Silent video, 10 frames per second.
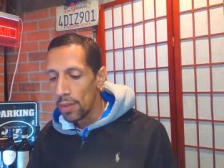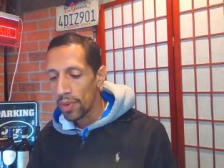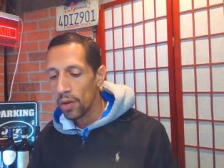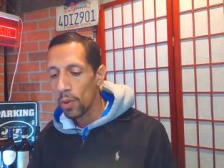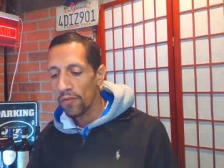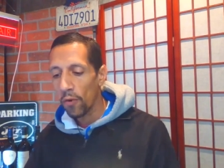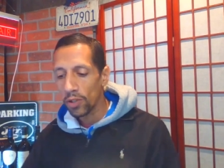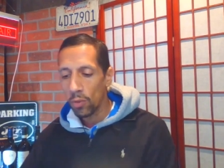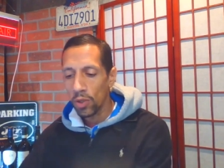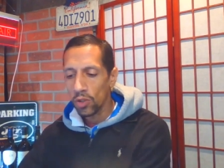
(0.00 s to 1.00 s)
But anyway,
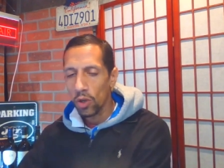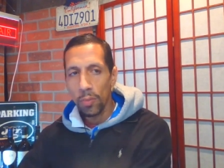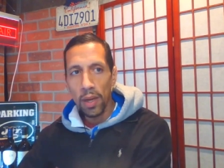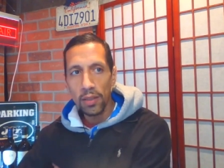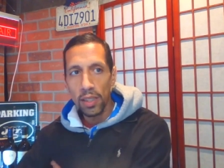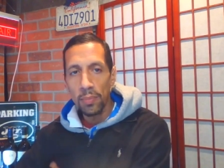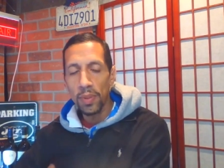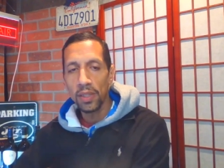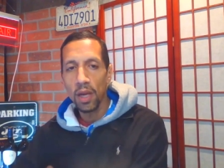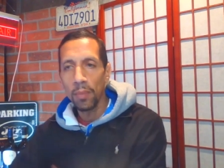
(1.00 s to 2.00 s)
folks, I want to talk about
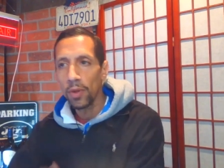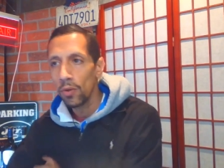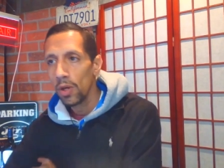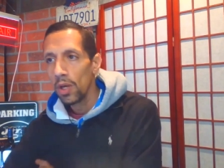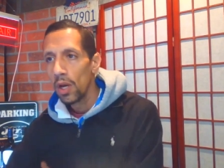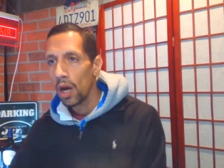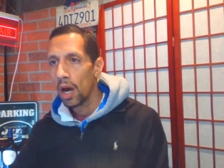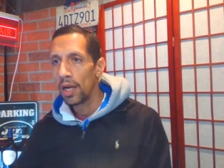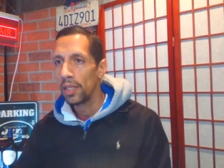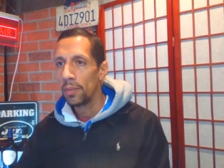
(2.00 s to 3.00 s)
DPW
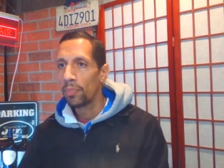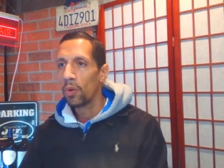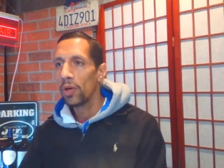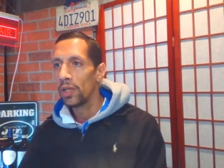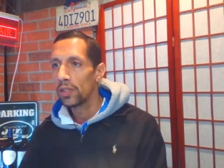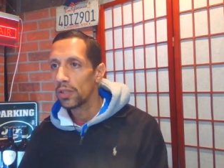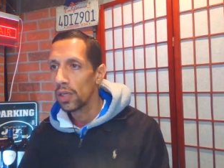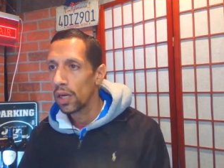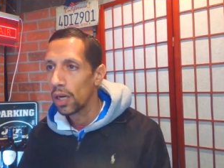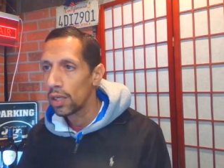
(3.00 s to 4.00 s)
uh, and the employees,
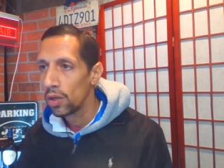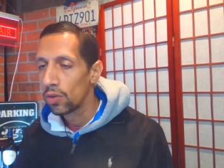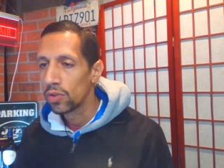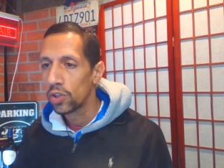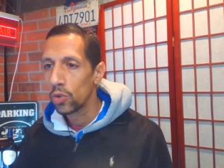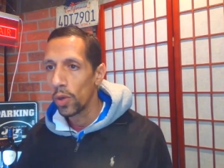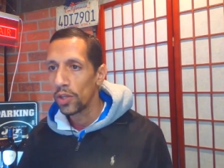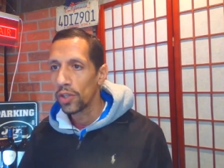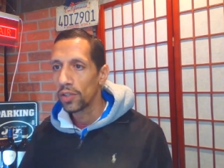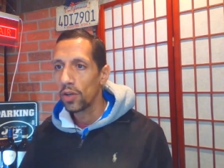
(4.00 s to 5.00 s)
uh, you know,
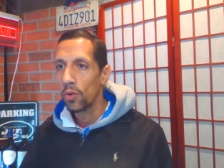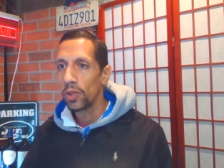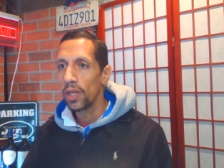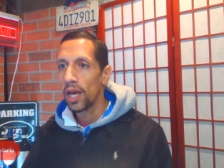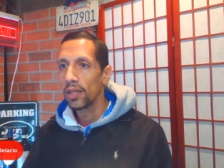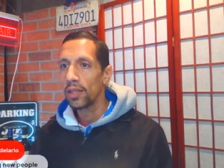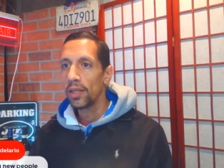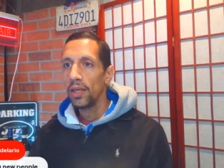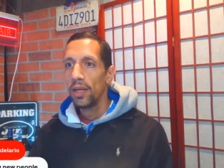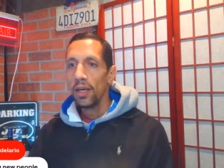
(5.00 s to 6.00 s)
situation that's going down.
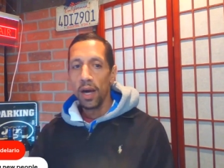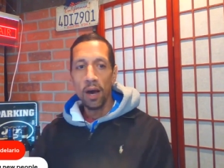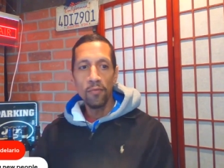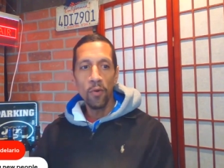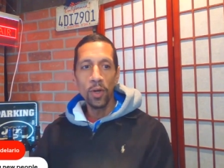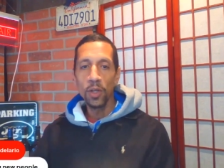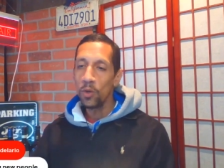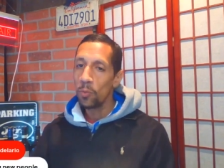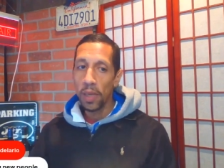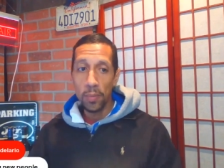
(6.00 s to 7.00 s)
I'm voting
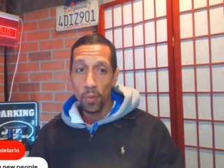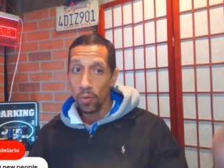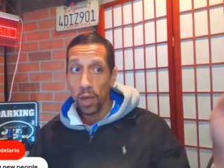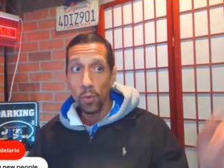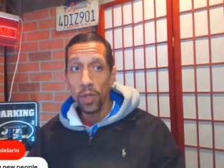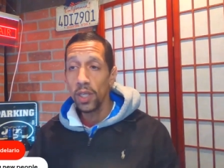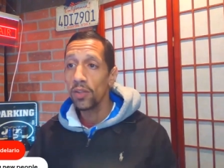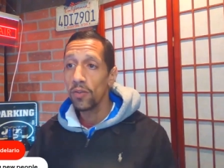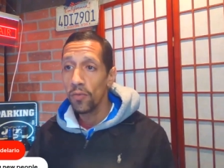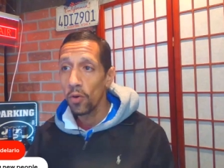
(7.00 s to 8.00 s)
new people. Yeah, we need
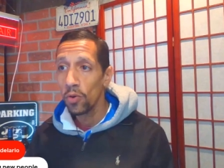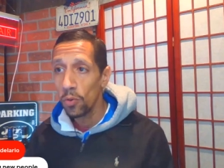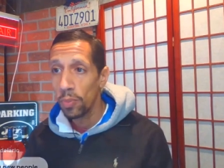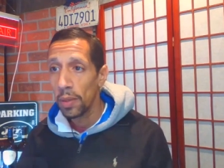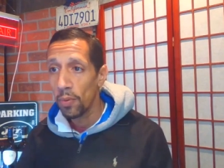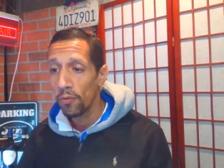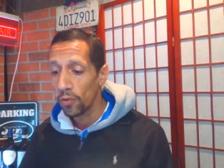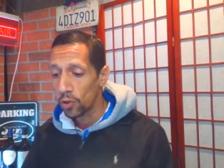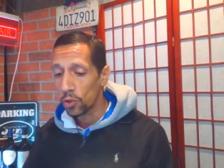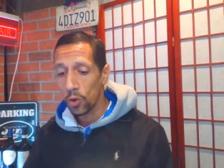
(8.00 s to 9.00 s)
to vote new people
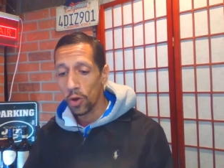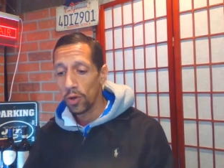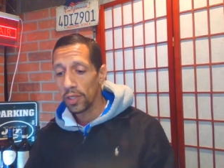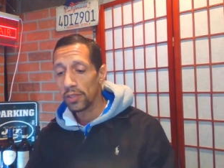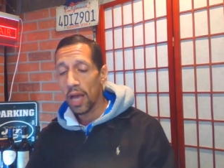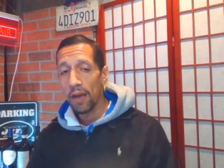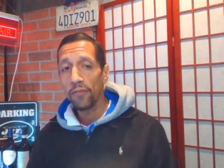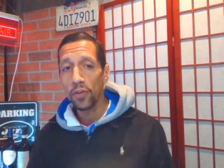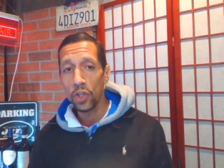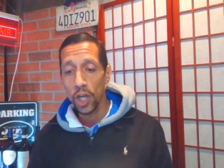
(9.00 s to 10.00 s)
for sure. It's time
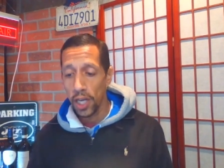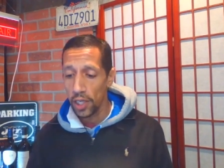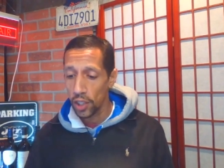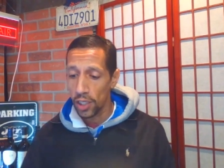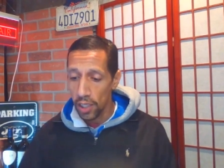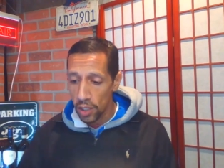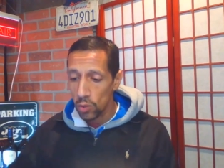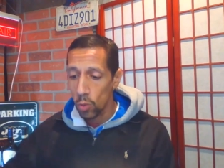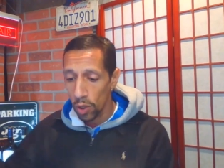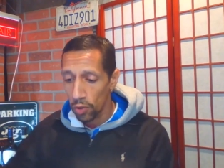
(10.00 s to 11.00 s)
for change, and this
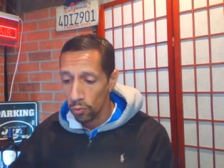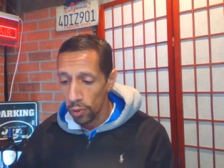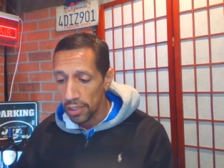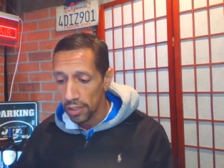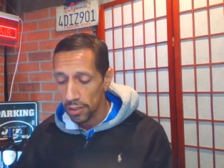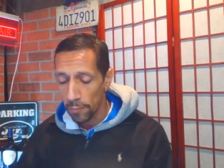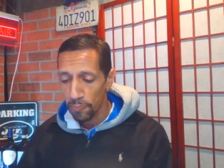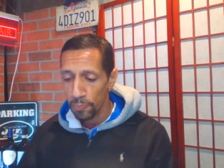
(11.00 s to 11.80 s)
is one of the reasons.